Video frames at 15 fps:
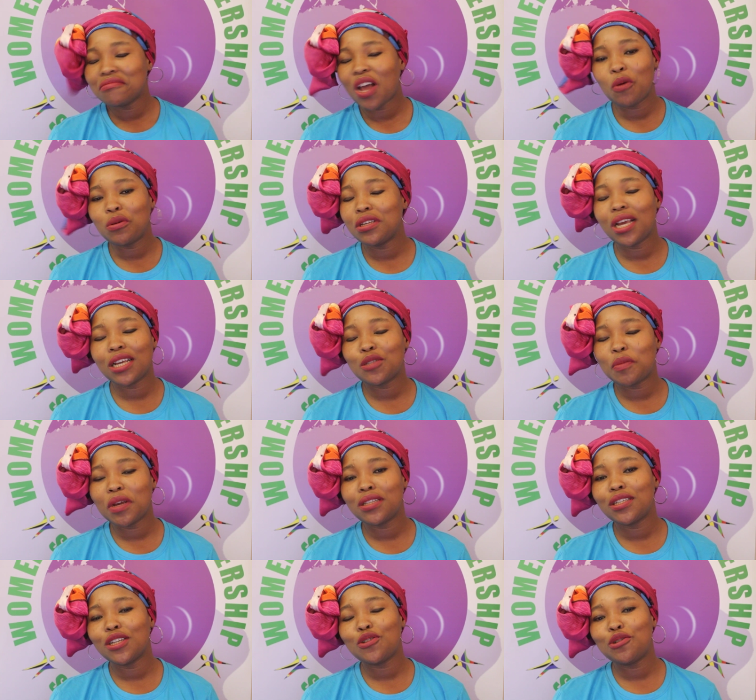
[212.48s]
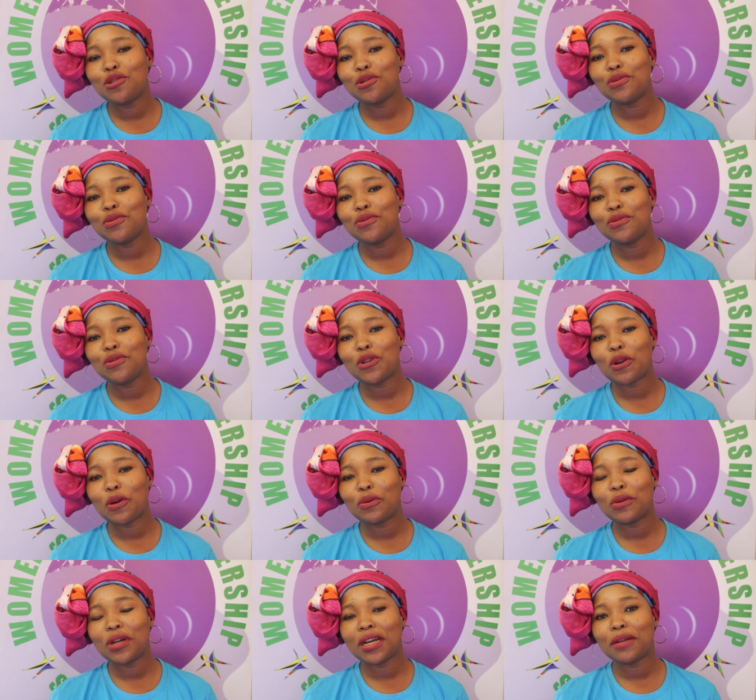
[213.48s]
are we expected to, you
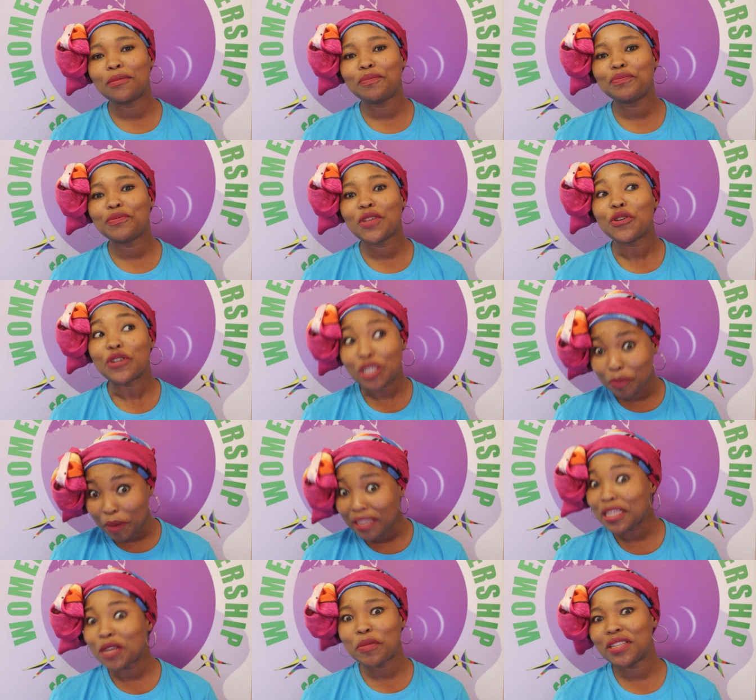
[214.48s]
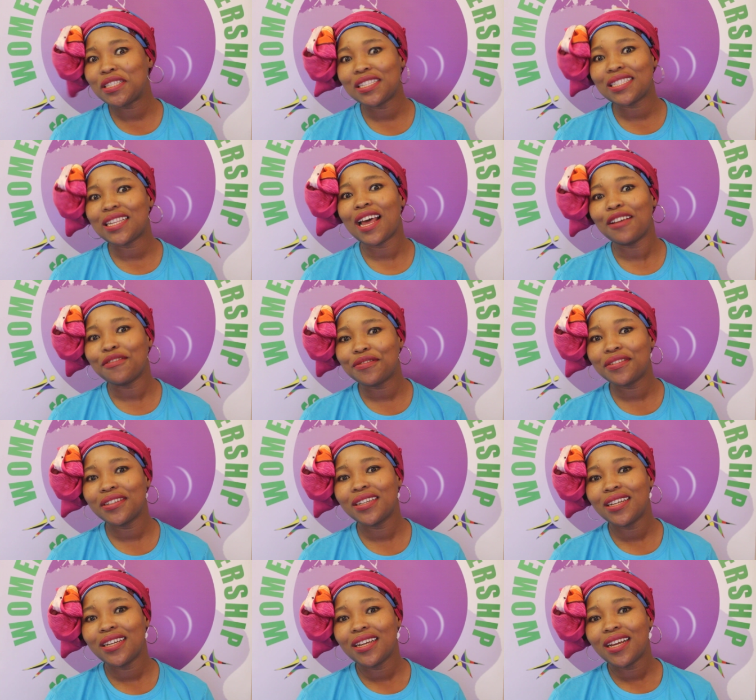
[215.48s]
know, um, respect that person's life?
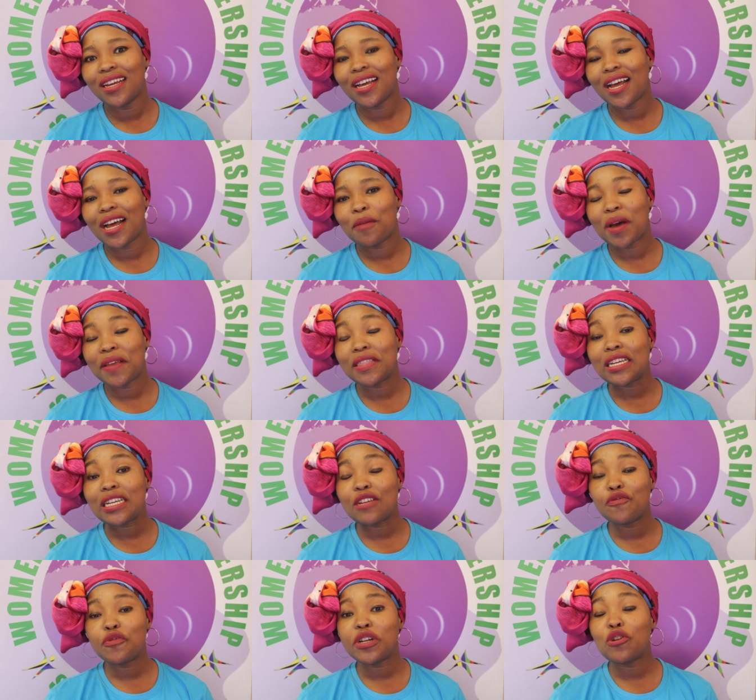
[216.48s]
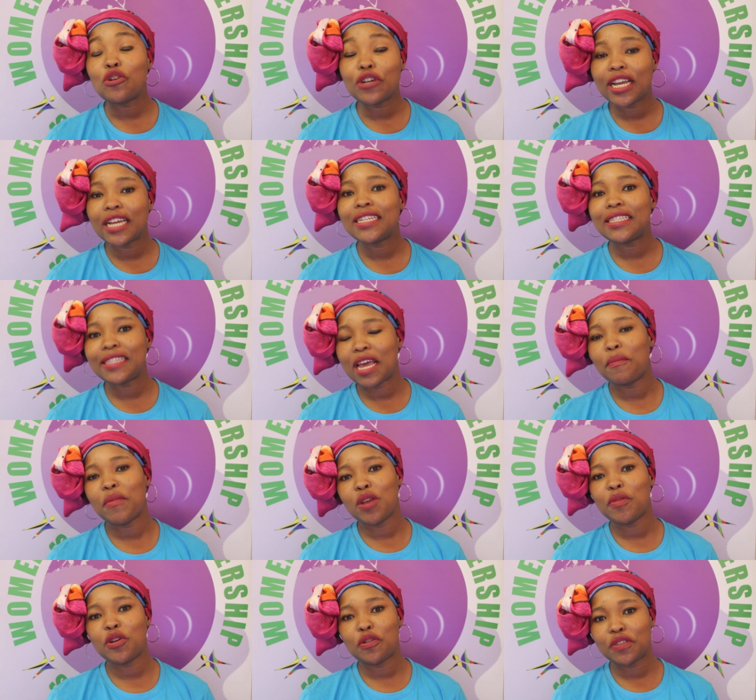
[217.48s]
Um, I think if we look at the
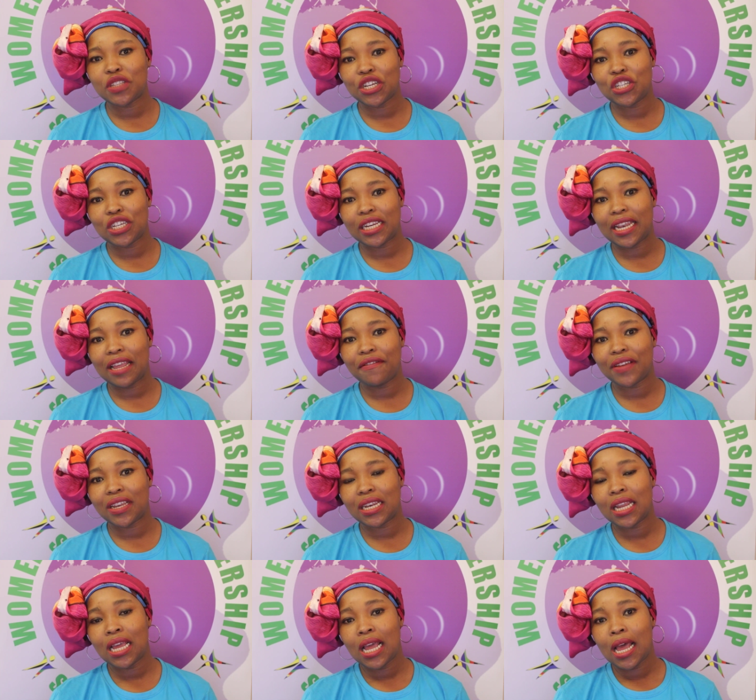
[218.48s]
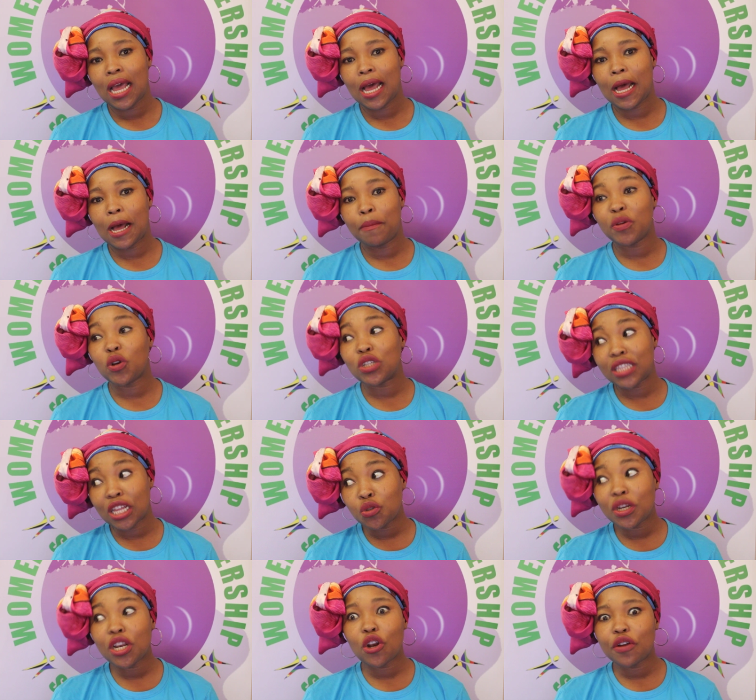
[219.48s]
amendment of Section 11, um, because
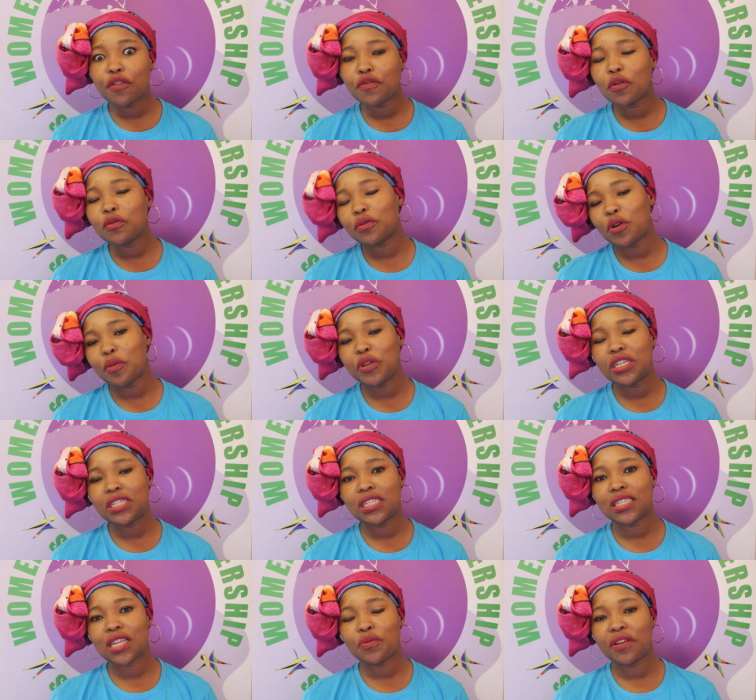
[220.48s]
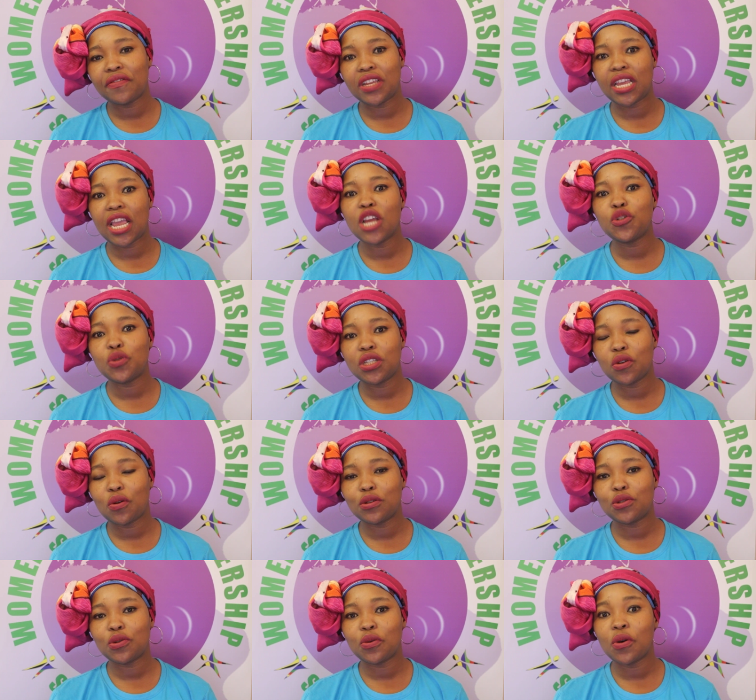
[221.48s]
that's what a lot of communities that we've engaged with
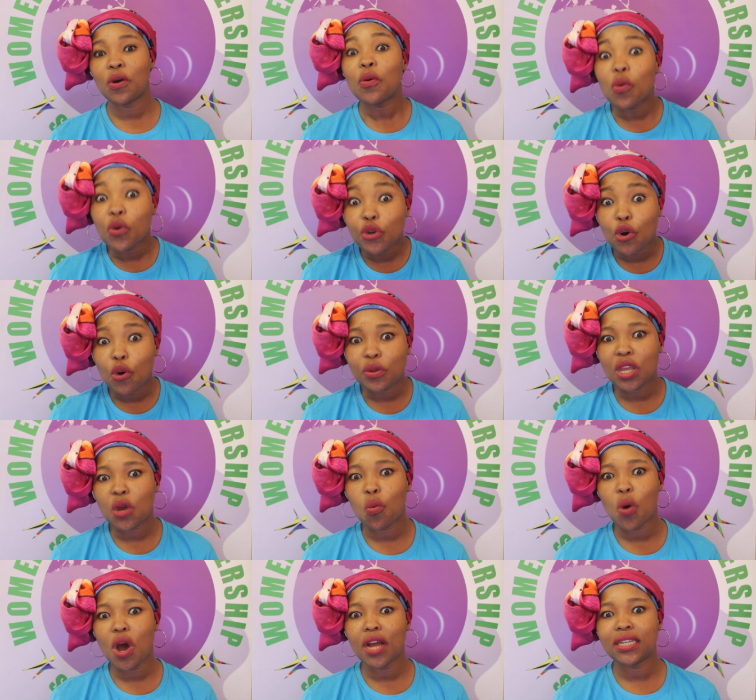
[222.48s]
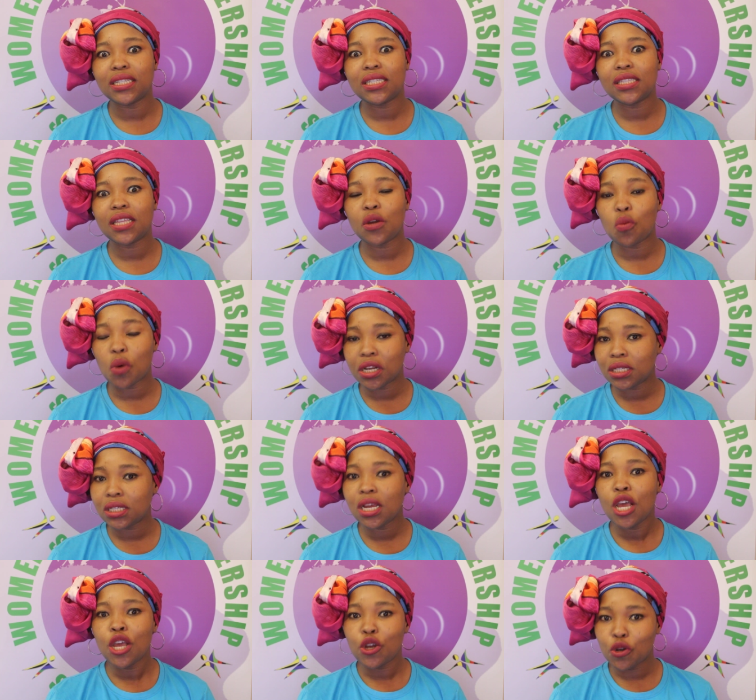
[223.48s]
also, you know, they want. They
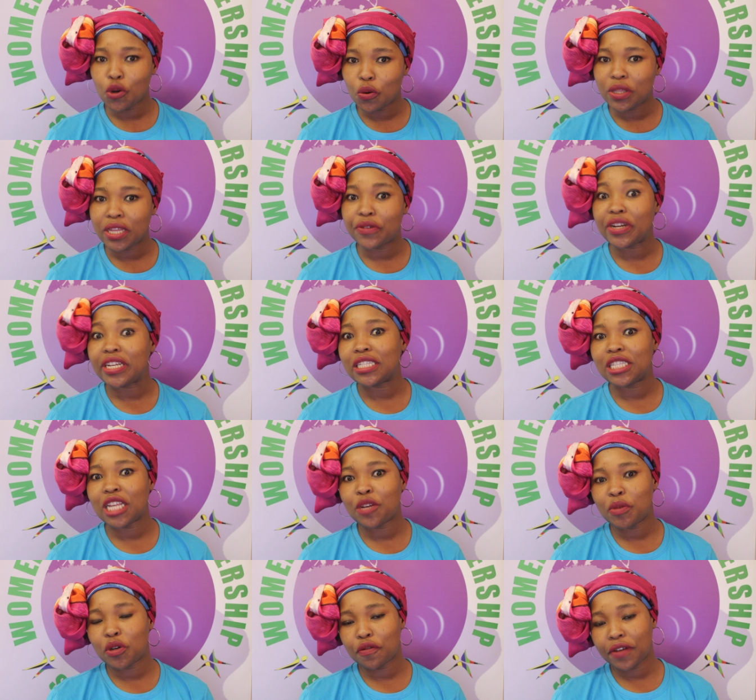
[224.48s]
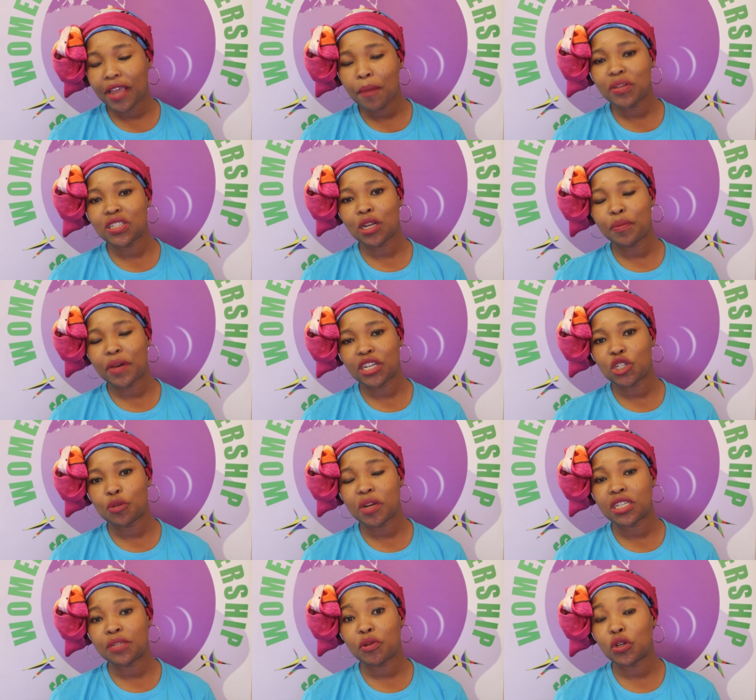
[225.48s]
want, you know, the reinstatement of capital
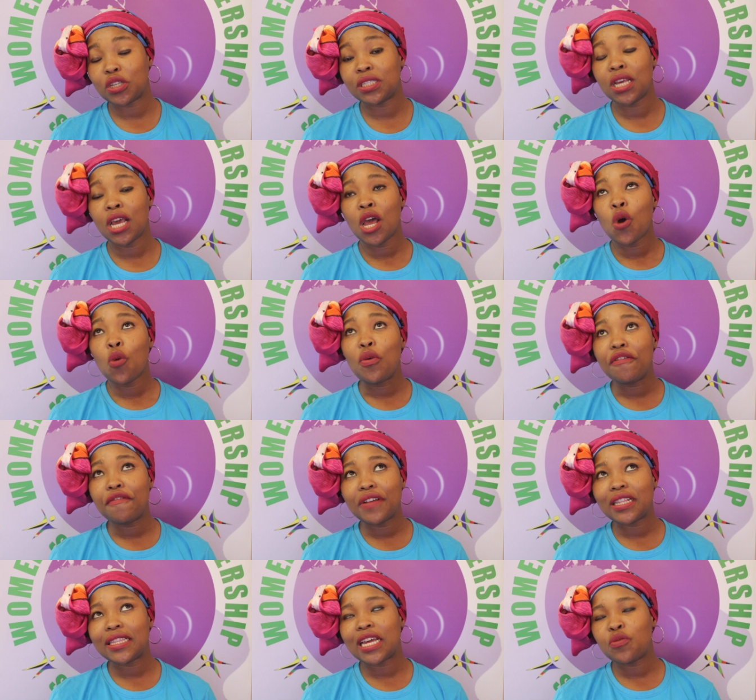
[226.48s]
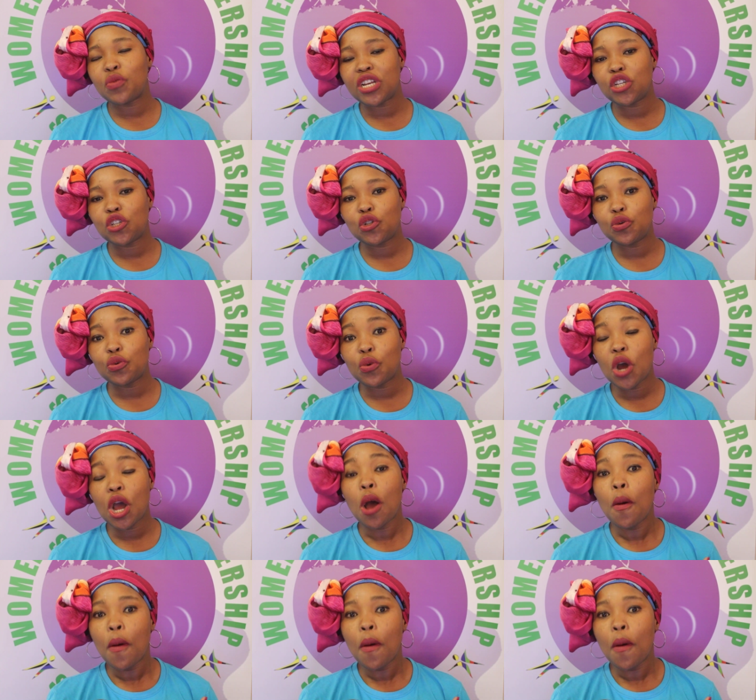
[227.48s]
punishment because we feel that we need to